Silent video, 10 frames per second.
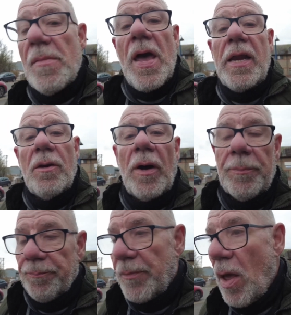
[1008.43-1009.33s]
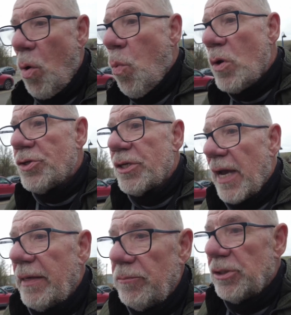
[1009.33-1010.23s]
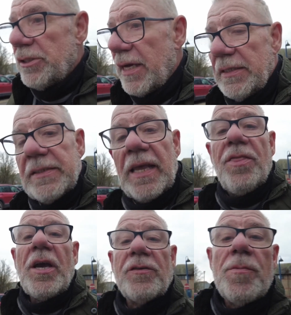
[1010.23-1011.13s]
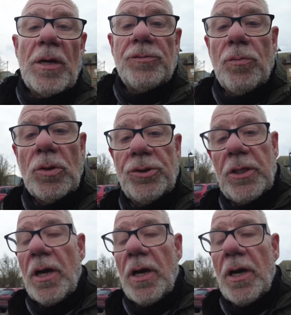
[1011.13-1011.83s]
Anyway, once again, this is Andy saying thanks very much for watching.